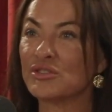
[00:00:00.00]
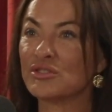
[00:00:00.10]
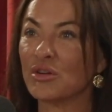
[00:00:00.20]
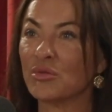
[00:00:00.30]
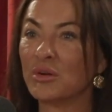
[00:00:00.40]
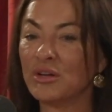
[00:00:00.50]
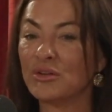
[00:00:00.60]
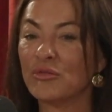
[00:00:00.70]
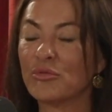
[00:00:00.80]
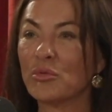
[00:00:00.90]
So
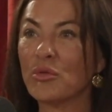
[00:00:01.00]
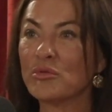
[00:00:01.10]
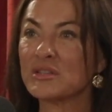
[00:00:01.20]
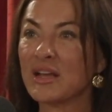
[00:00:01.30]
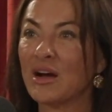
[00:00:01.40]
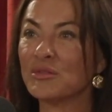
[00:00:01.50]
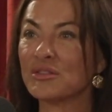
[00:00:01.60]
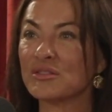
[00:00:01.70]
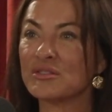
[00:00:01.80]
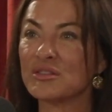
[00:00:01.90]
through those
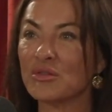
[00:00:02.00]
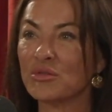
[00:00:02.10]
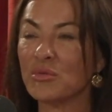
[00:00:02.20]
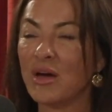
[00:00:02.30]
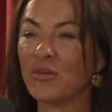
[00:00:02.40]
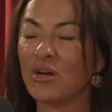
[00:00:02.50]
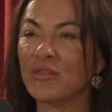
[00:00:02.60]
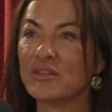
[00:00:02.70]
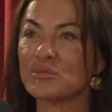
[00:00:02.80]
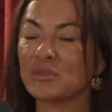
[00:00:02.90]
encounters, you have all
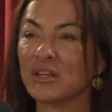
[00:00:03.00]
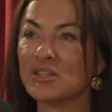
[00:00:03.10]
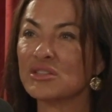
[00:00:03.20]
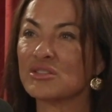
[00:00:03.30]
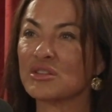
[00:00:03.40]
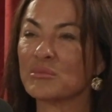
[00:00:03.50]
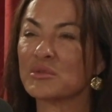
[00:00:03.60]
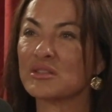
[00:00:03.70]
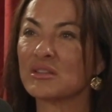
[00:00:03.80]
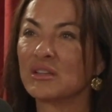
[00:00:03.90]
these
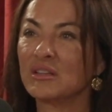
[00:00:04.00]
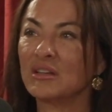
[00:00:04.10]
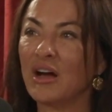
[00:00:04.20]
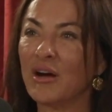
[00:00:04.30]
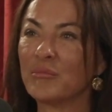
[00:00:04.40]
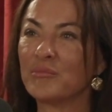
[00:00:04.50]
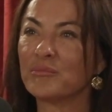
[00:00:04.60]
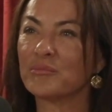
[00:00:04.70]
relationships um,